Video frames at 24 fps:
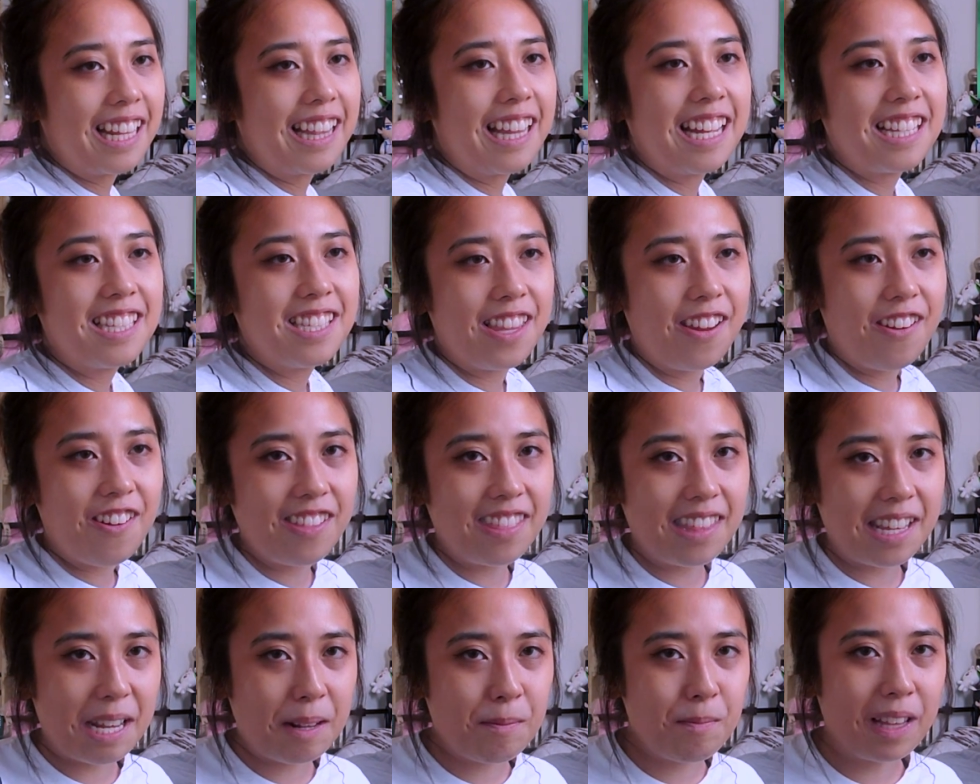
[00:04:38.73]
that's their
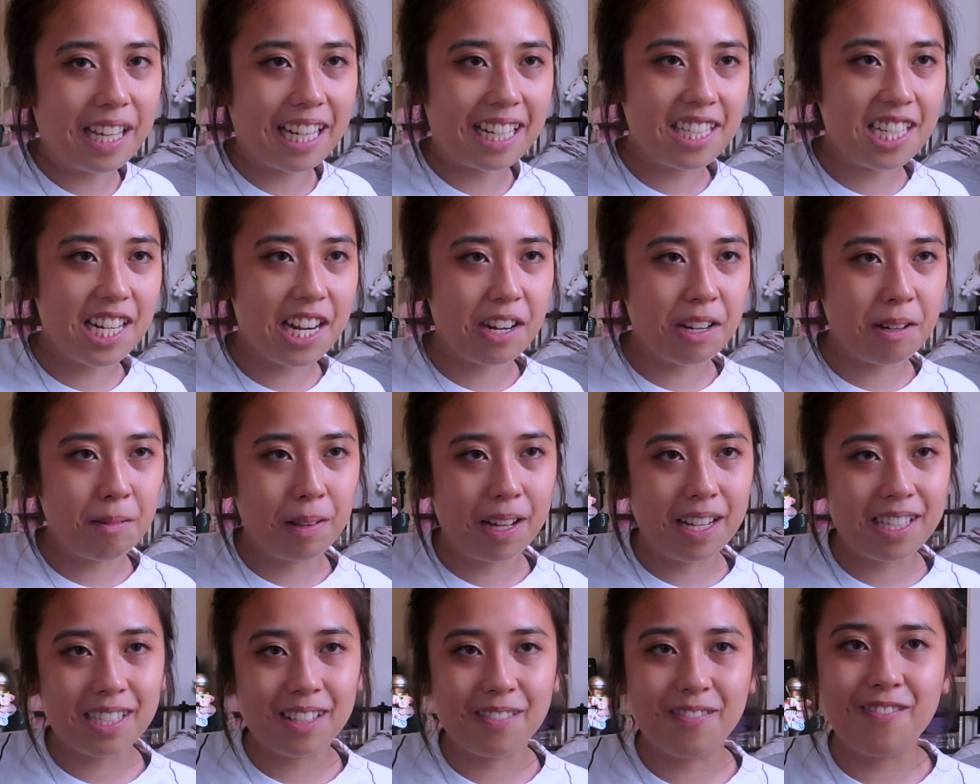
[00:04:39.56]
theme, like Cherry
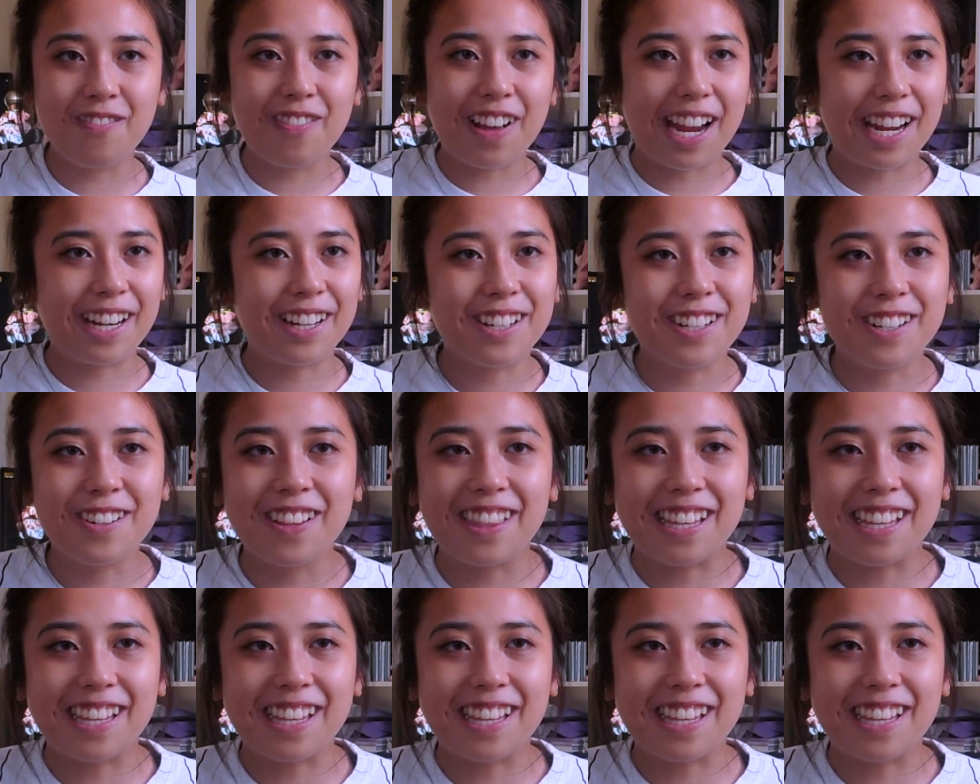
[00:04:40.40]
Blossom Fighter